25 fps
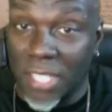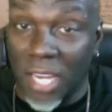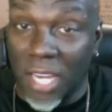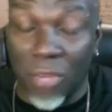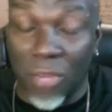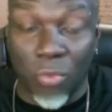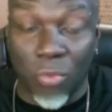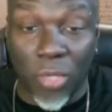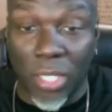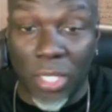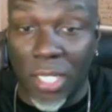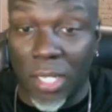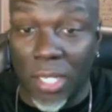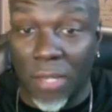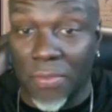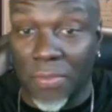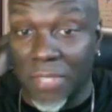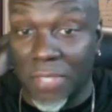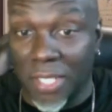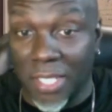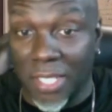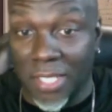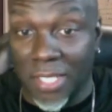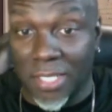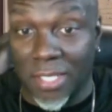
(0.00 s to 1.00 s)
really love
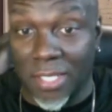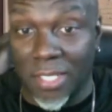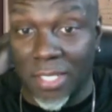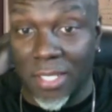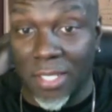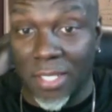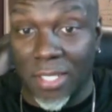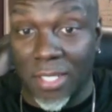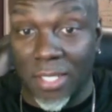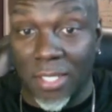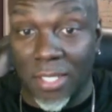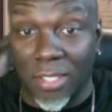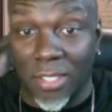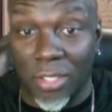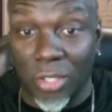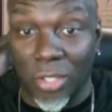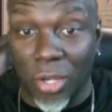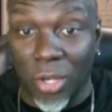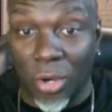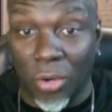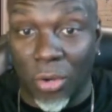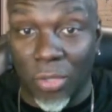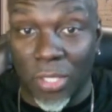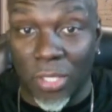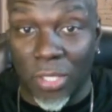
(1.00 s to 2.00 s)
to listen. You
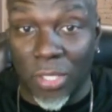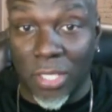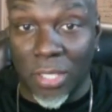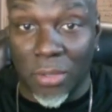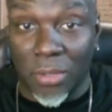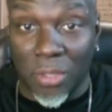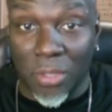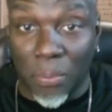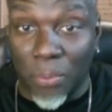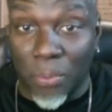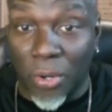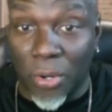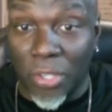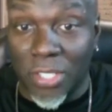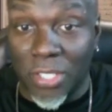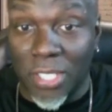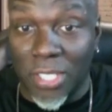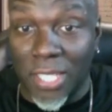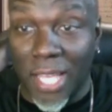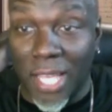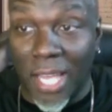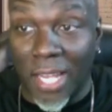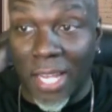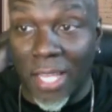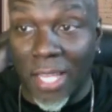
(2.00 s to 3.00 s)
know, the, the person
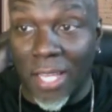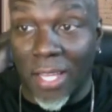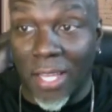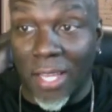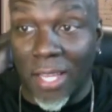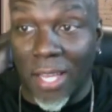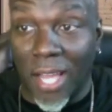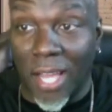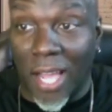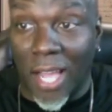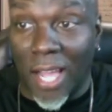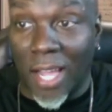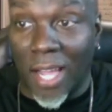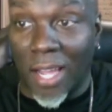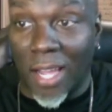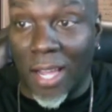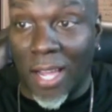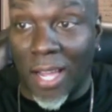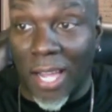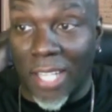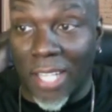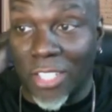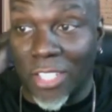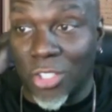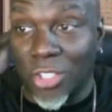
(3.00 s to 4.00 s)
that
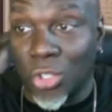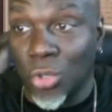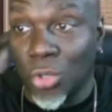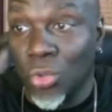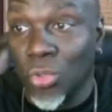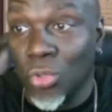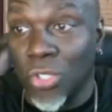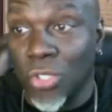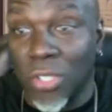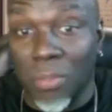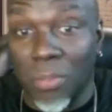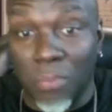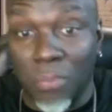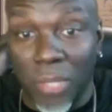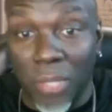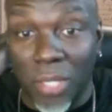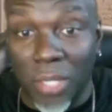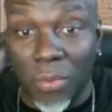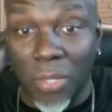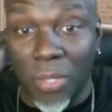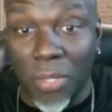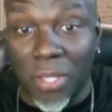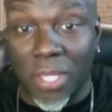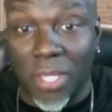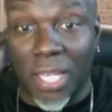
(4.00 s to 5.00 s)
I choose to be
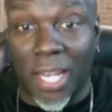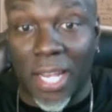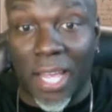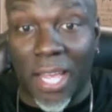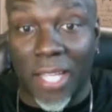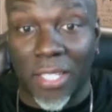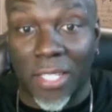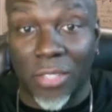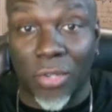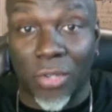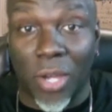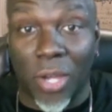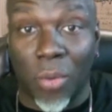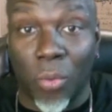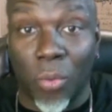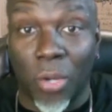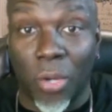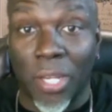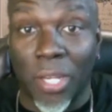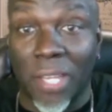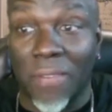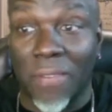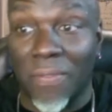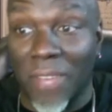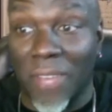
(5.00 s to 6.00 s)
with, that I, you know, I
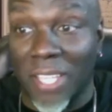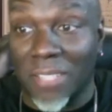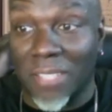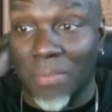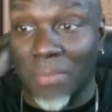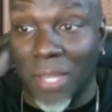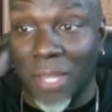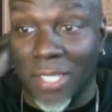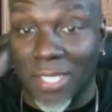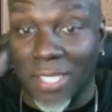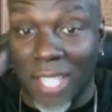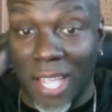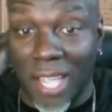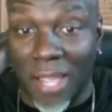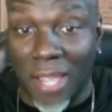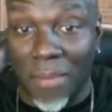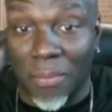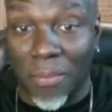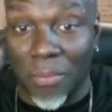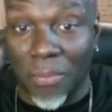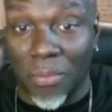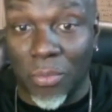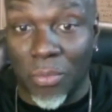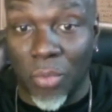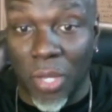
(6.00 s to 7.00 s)
want to invest my
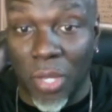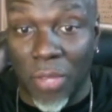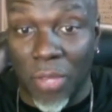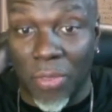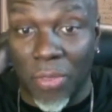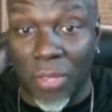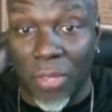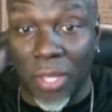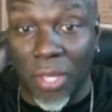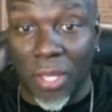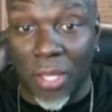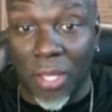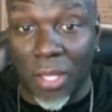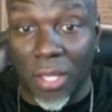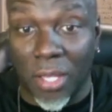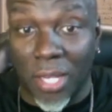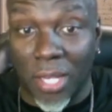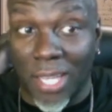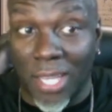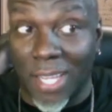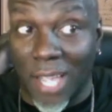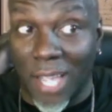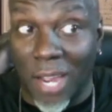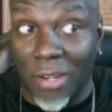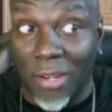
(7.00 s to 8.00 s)
time with,
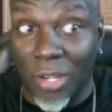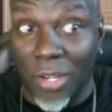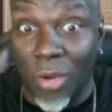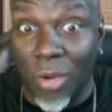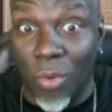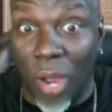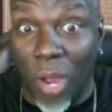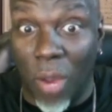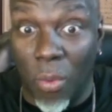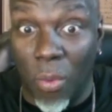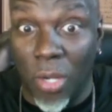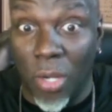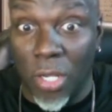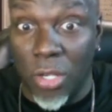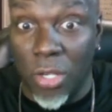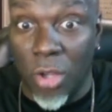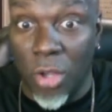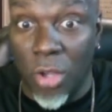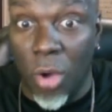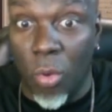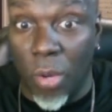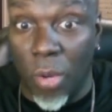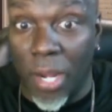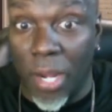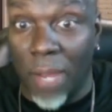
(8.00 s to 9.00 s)
like I know I want to
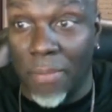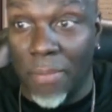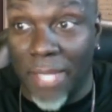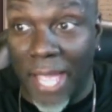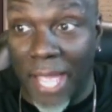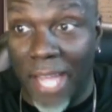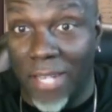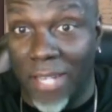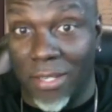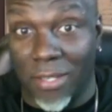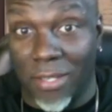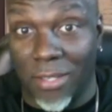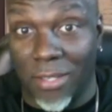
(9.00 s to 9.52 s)
know what I'm getting.